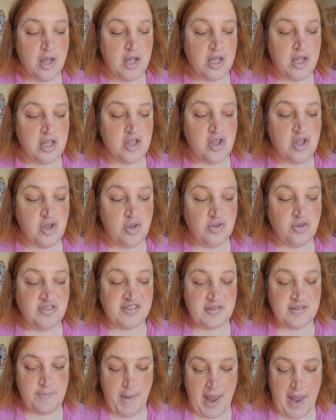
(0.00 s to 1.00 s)
Use
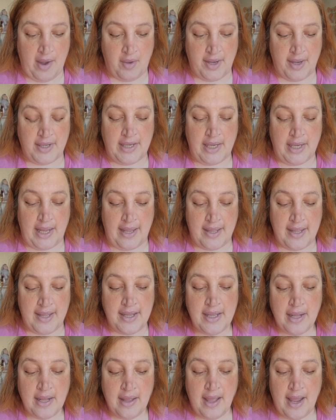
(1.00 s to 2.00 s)
sparingly
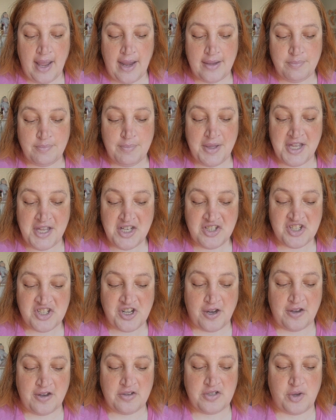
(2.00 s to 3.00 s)
and make
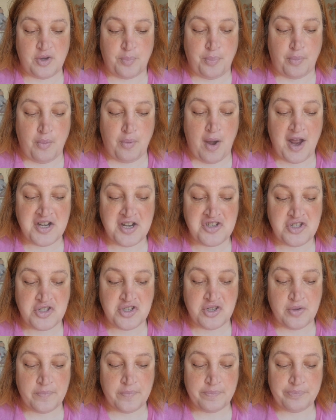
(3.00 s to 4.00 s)
sure to
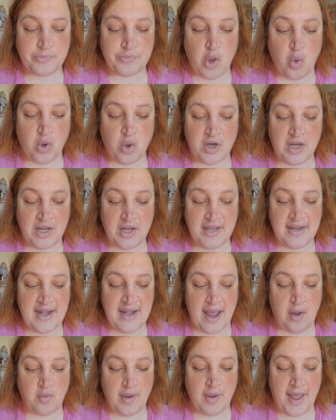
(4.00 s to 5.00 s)
brush or clean
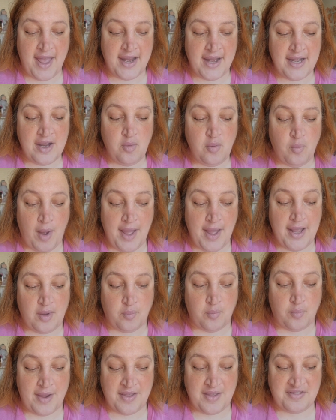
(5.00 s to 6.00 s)
out any white
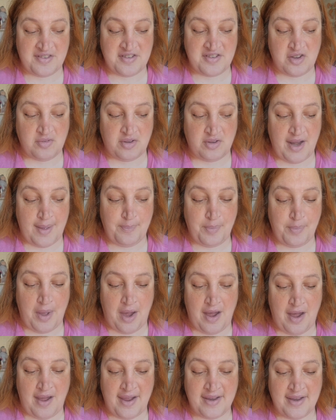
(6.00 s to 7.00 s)
residue left
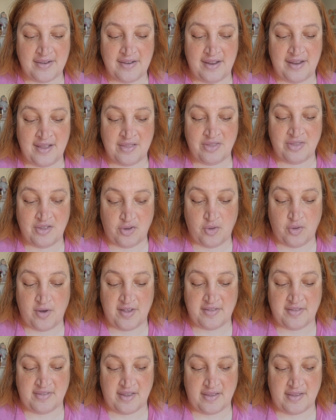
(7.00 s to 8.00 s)
behind in the
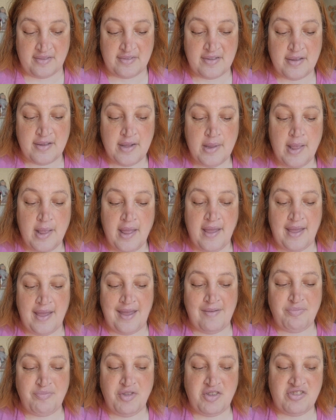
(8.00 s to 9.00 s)
creases.
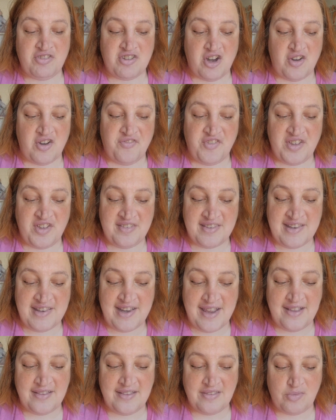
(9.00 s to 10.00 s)
If the surface
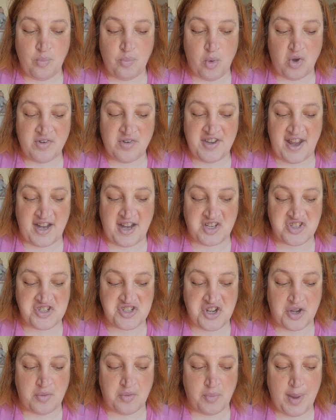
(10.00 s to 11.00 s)
needs more
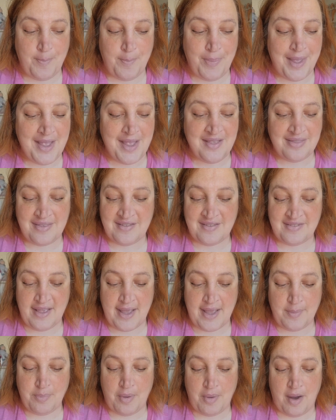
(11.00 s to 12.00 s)
texture, repeat the
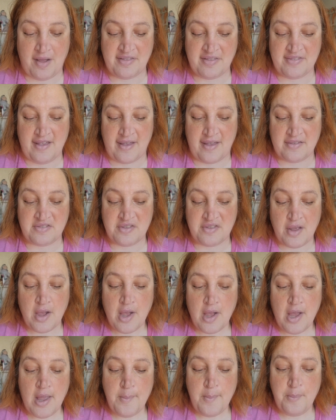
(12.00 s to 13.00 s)
same process.
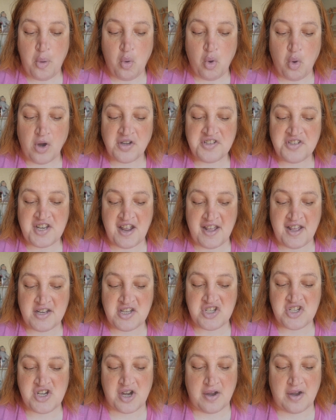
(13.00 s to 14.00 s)
Pore
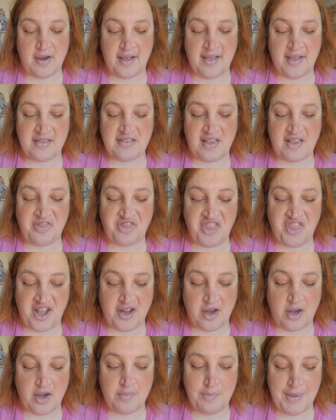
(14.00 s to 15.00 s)
texture is a
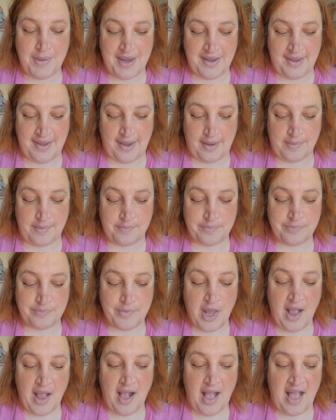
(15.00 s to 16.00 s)
thicker medium,
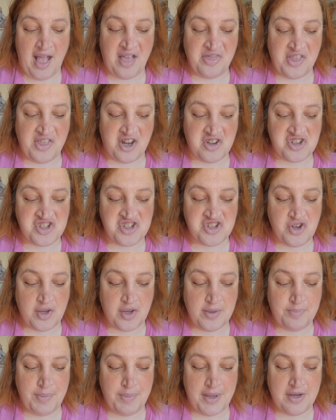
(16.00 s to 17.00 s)
and there
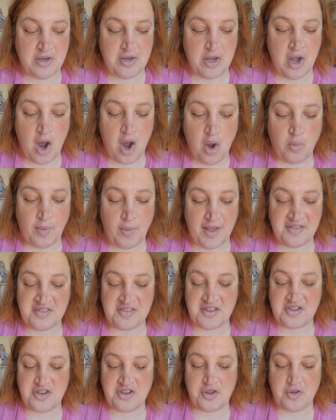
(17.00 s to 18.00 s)
should be no
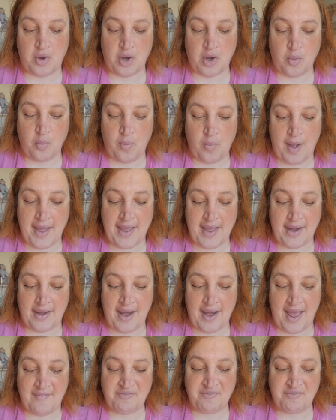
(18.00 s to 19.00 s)
residue or white left